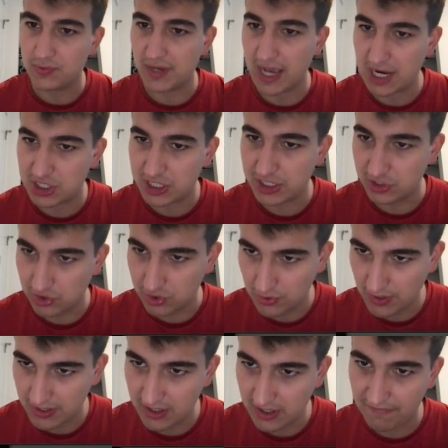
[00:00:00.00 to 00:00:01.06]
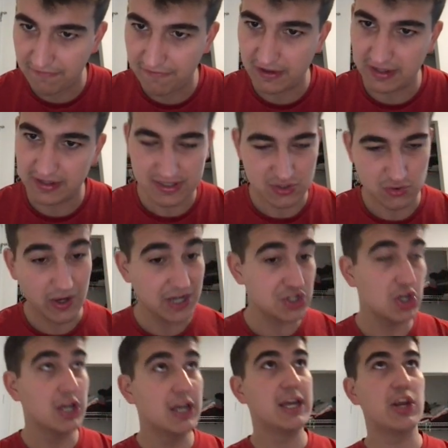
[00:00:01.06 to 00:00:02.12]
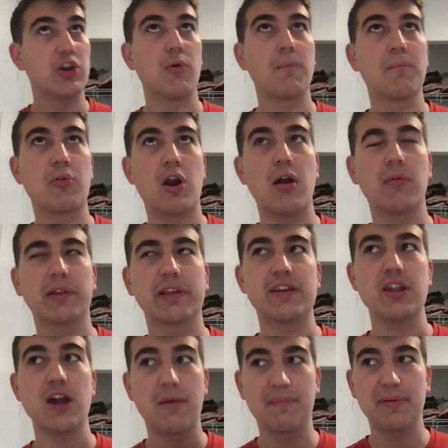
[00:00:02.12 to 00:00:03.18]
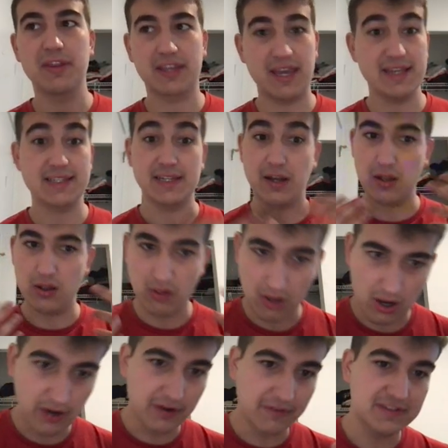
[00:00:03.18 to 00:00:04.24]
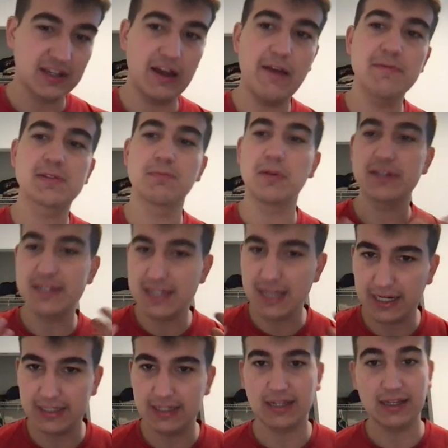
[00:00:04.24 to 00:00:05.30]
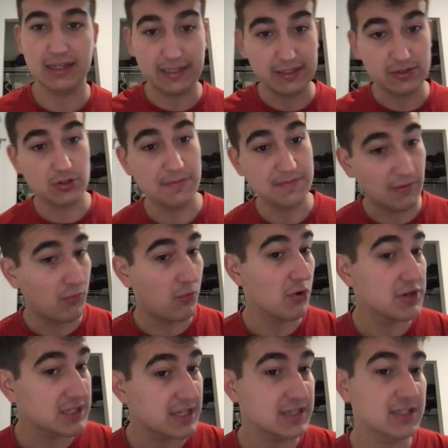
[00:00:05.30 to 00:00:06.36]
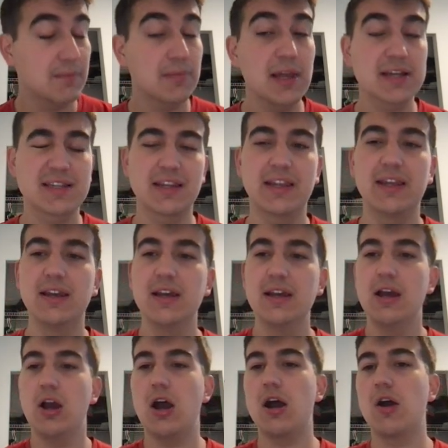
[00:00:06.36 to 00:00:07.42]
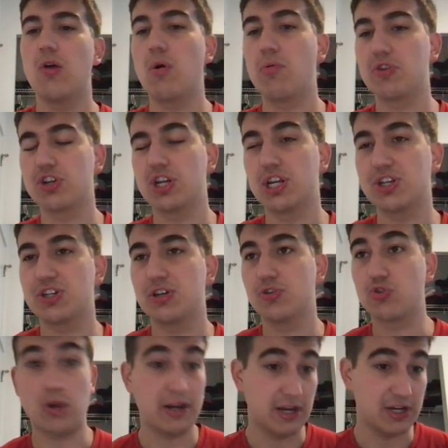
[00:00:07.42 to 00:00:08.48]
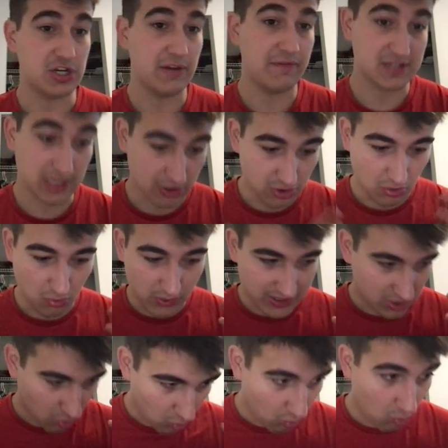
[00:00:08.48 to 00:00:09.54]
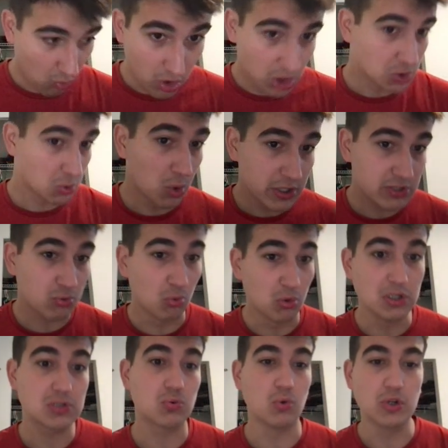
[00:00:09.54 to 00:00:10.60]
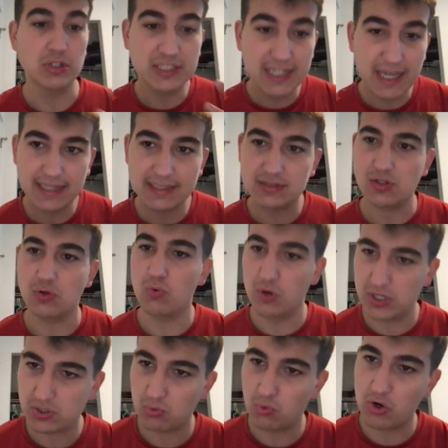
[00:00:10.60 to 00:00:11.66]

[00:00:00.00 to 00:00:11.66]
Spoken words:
we actually do end up filling this range. It'll probably not be the case in a lot of times, but technically in terms of worst case complexity, what we're trying to achieve is what is worst case. So worst